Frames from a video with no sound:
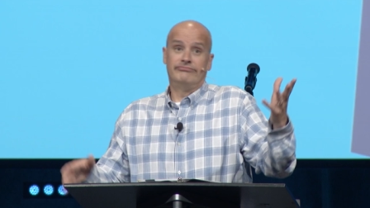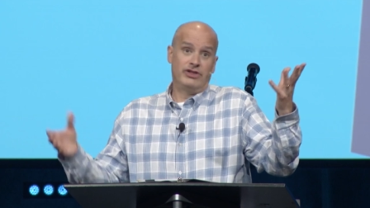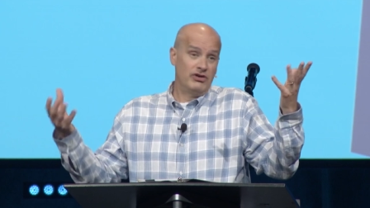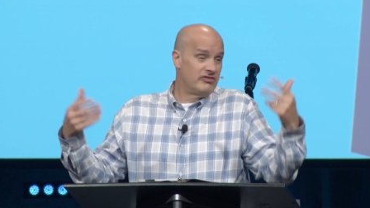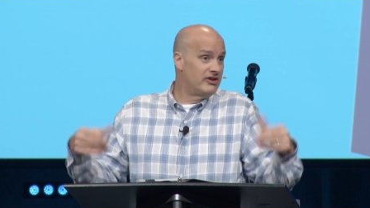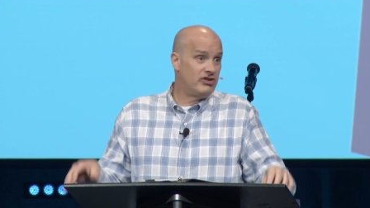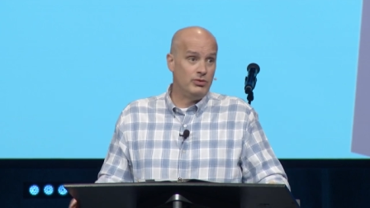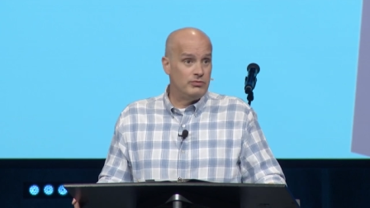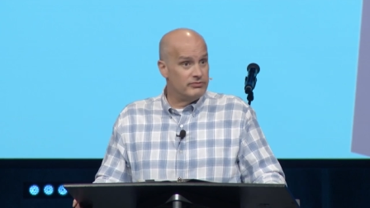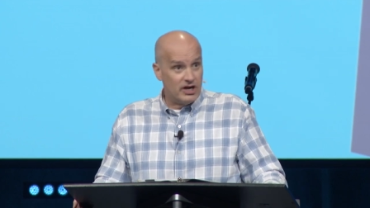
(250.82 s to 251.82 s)
those of us
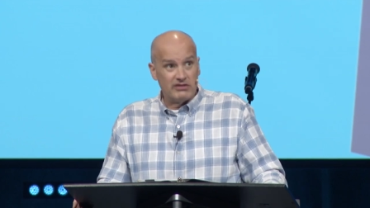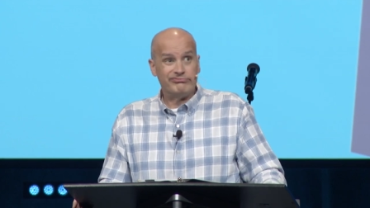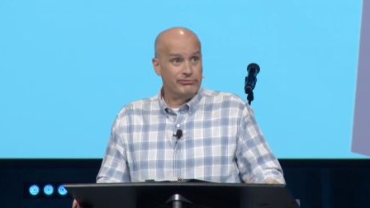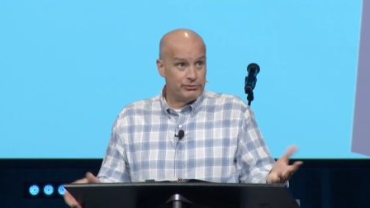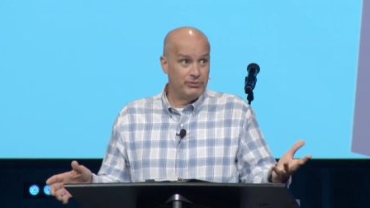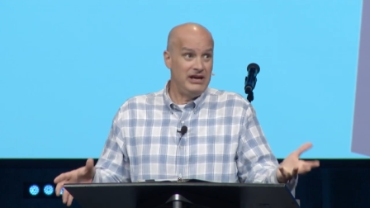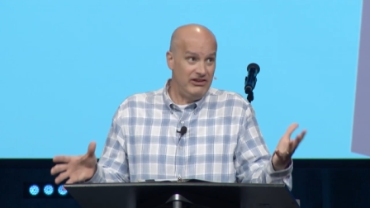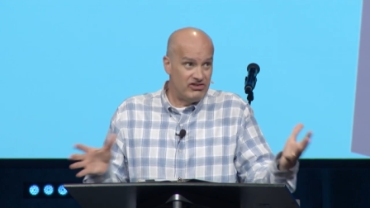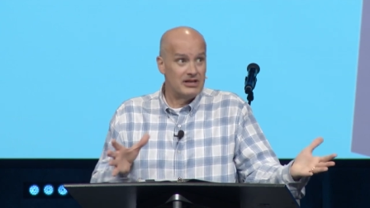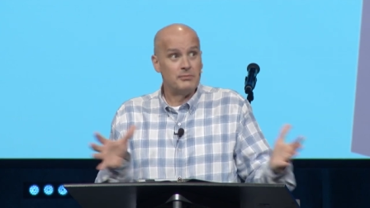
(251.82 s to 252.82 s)
who are
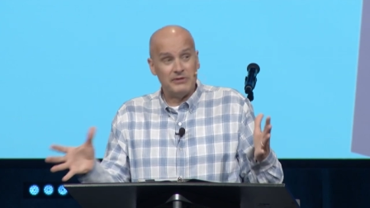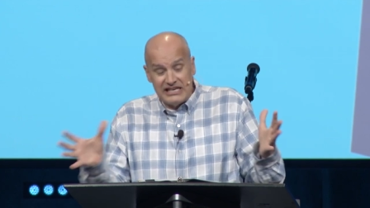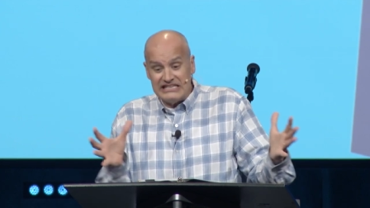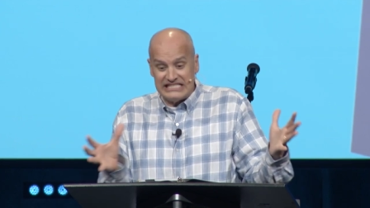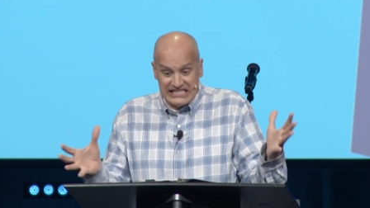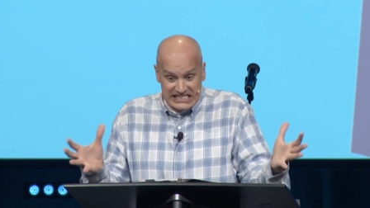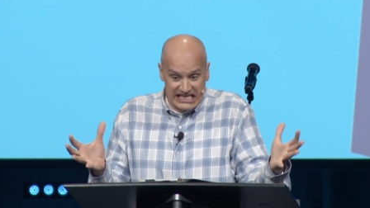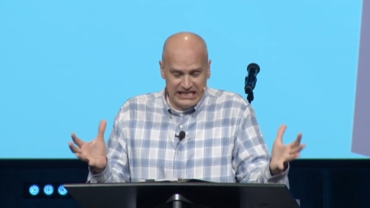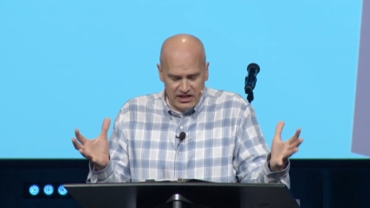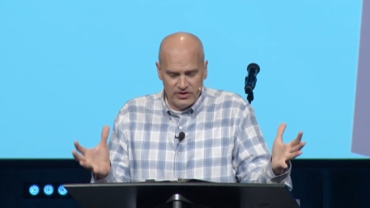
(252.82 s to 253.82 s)
reasonably
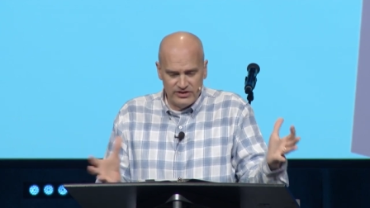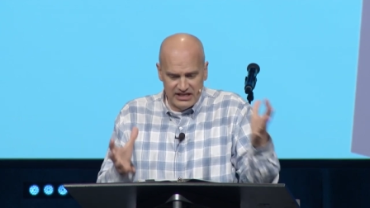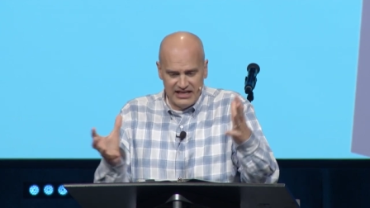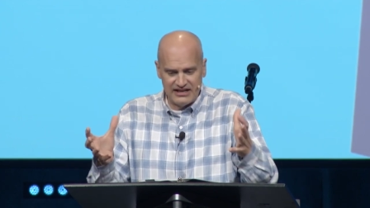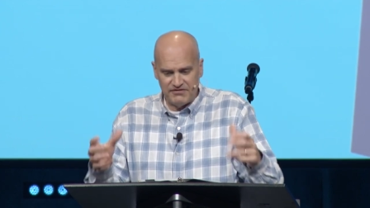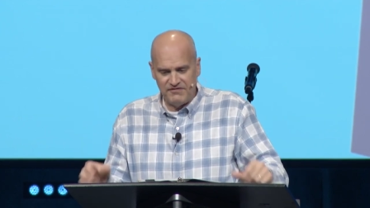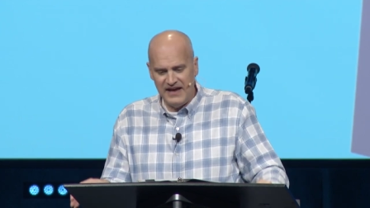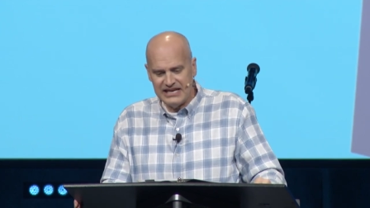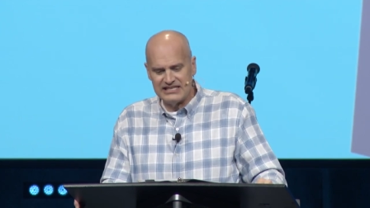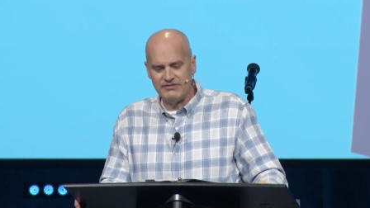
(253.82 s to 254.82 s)
skilled and
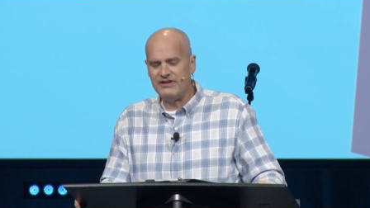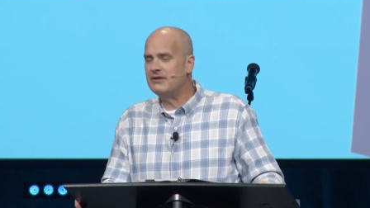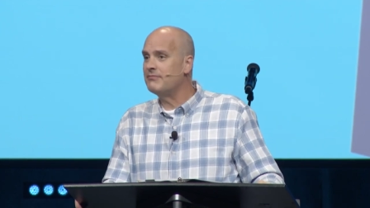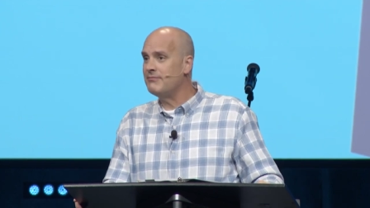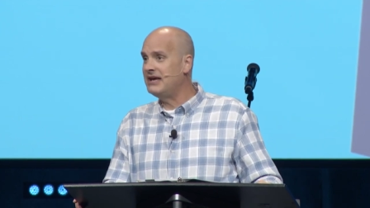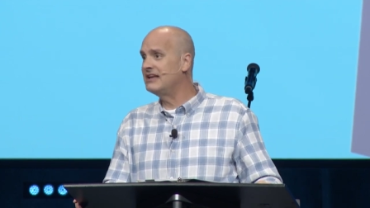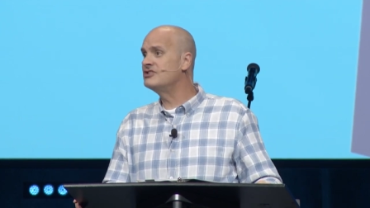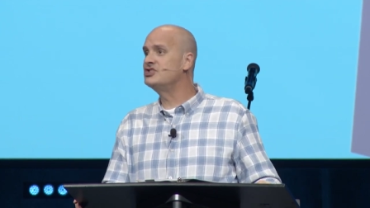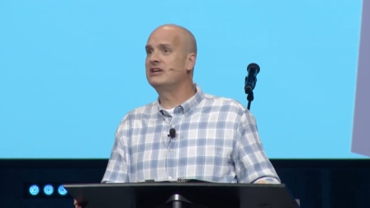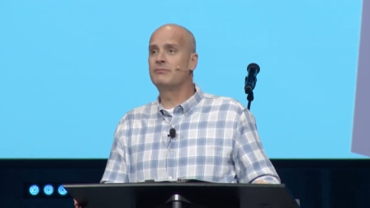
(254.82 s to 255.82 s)
effective at
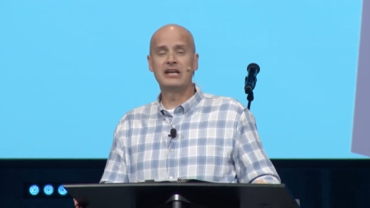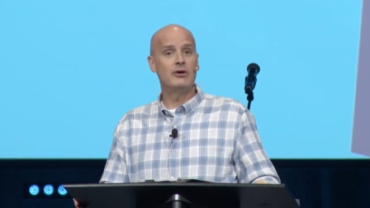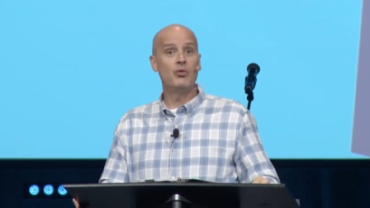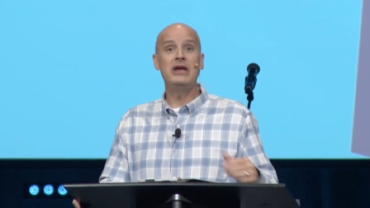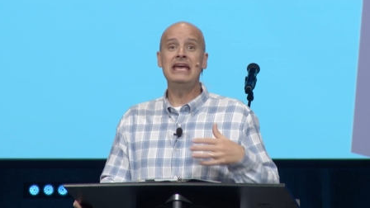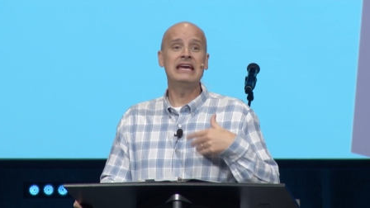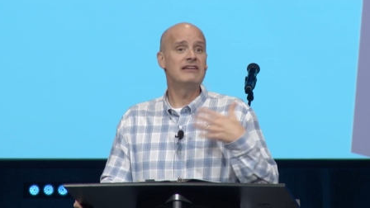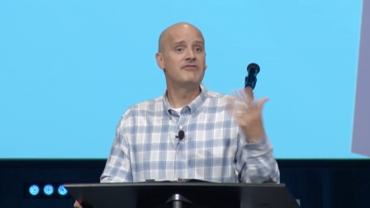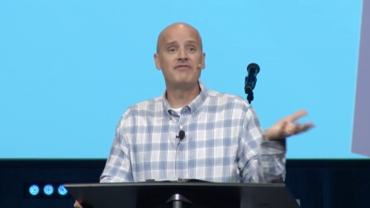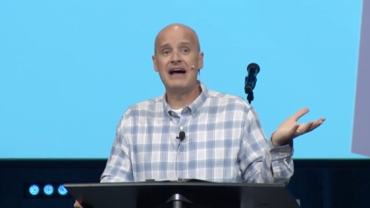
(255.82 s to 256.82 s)
managing money, we
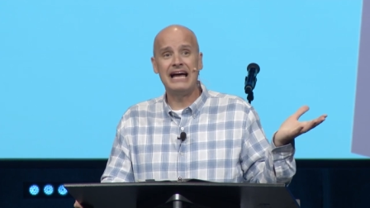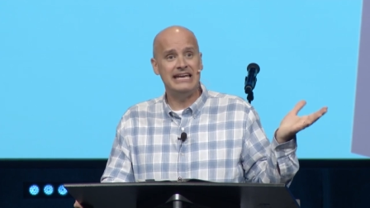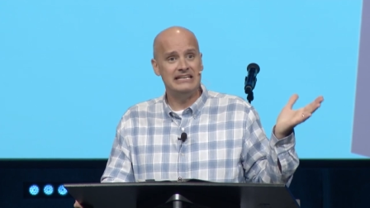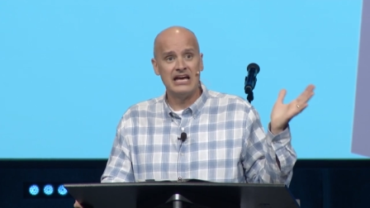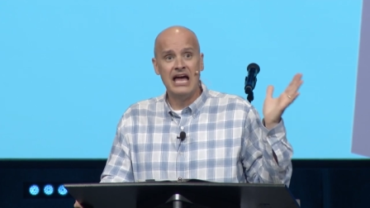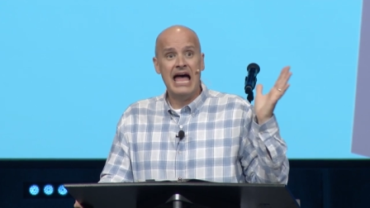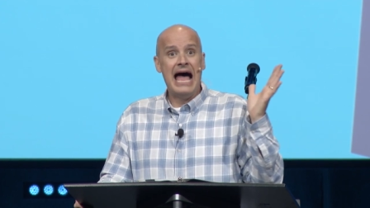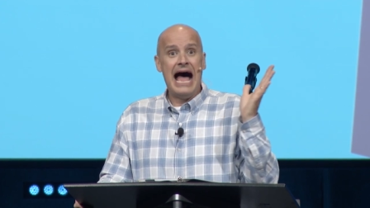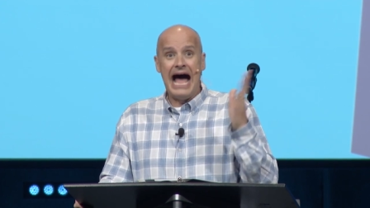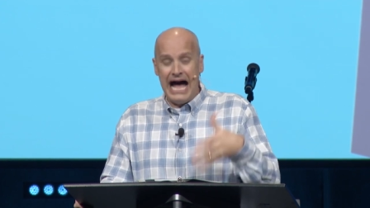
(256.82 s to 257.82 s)
can find
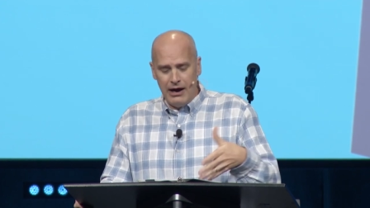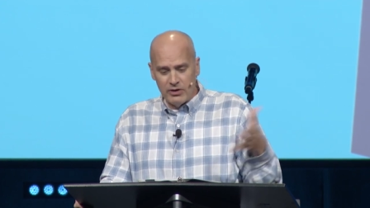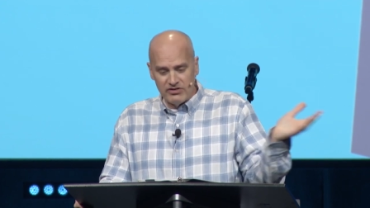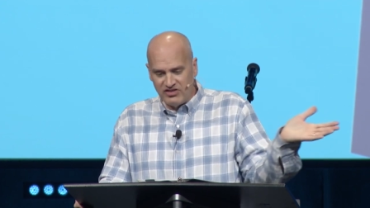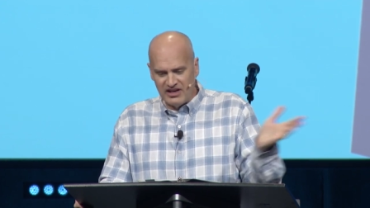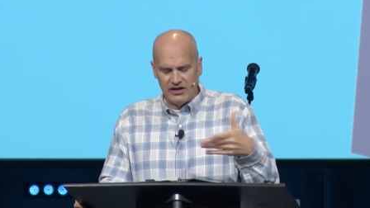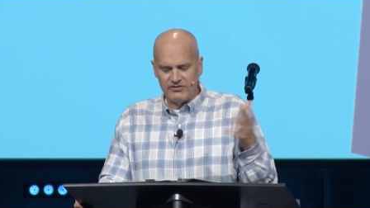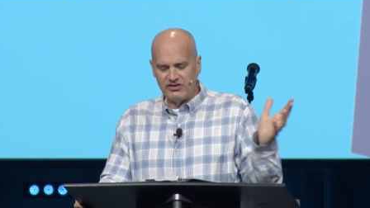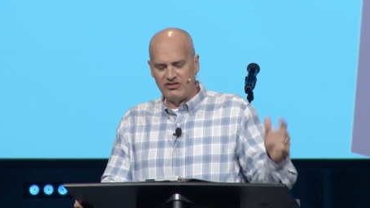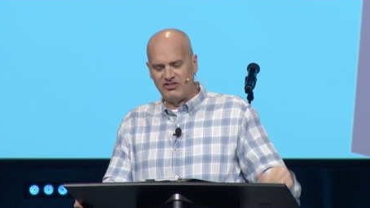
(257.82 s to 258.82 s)

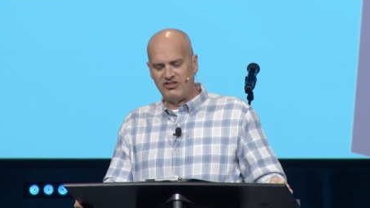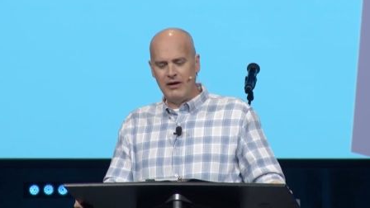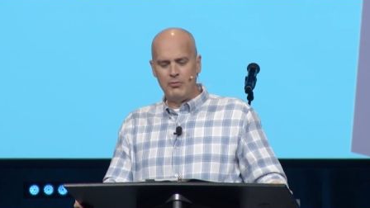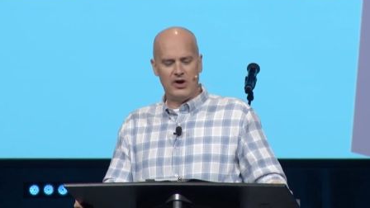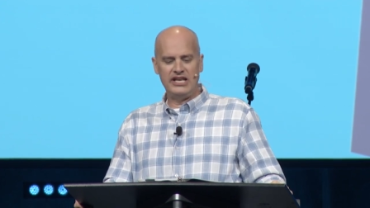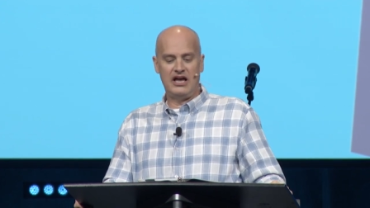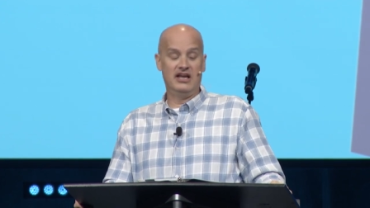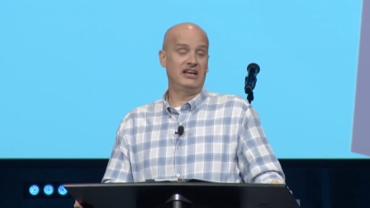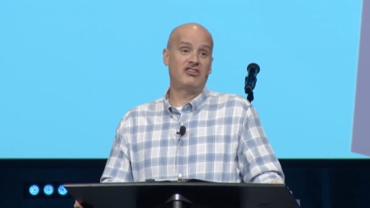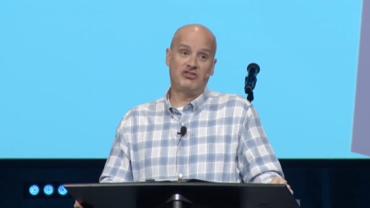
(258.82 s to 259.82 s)
ourselves somewhat
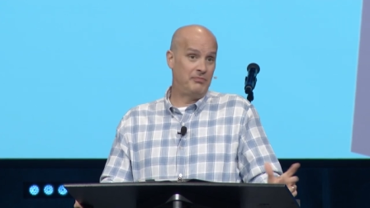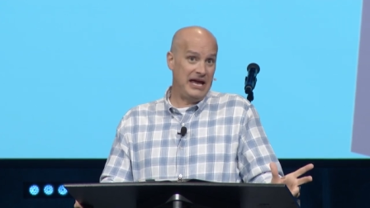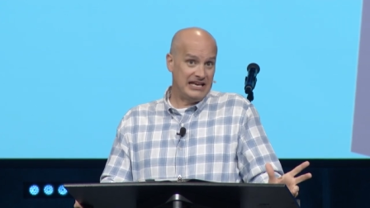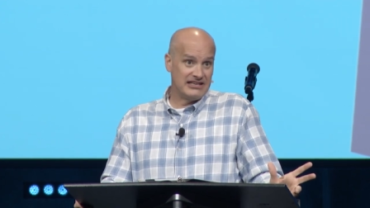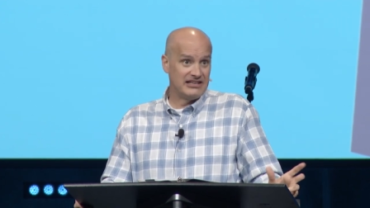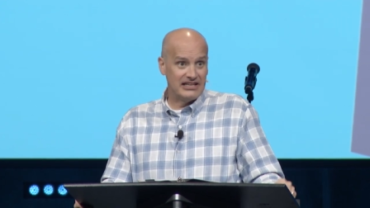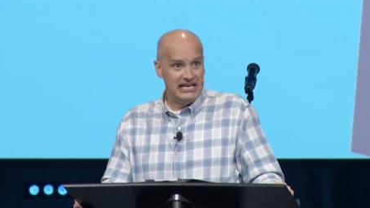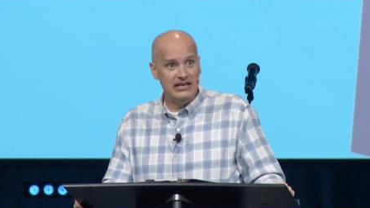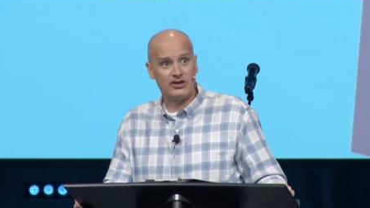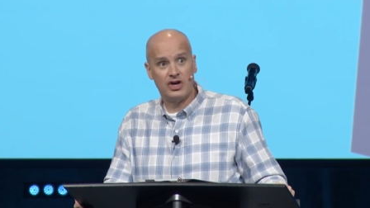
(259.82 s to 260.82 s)

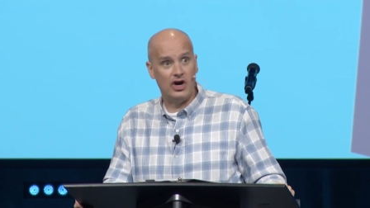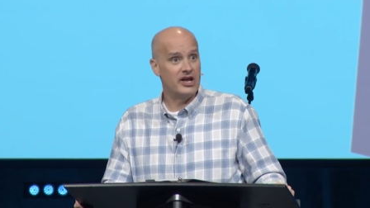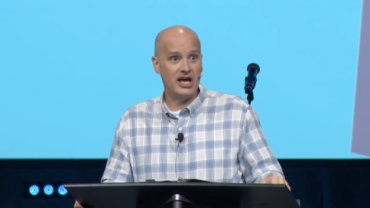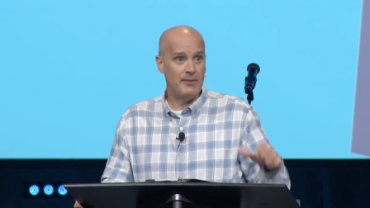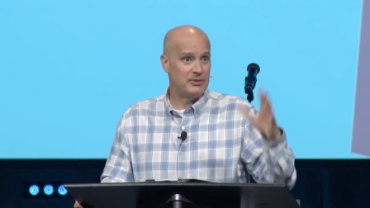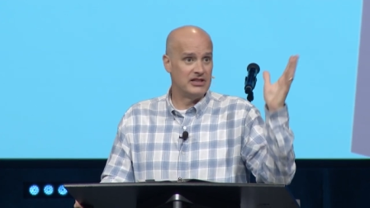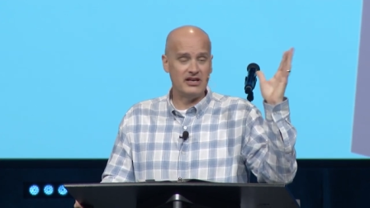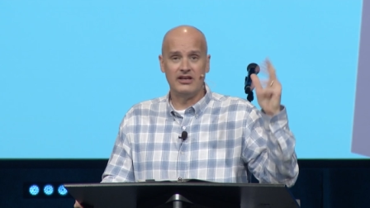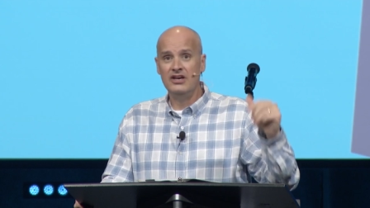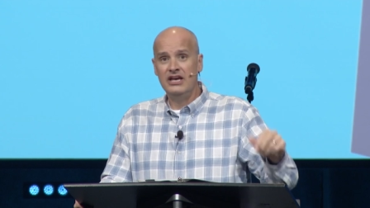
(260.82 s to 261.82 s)
unexpectedly caught up in the,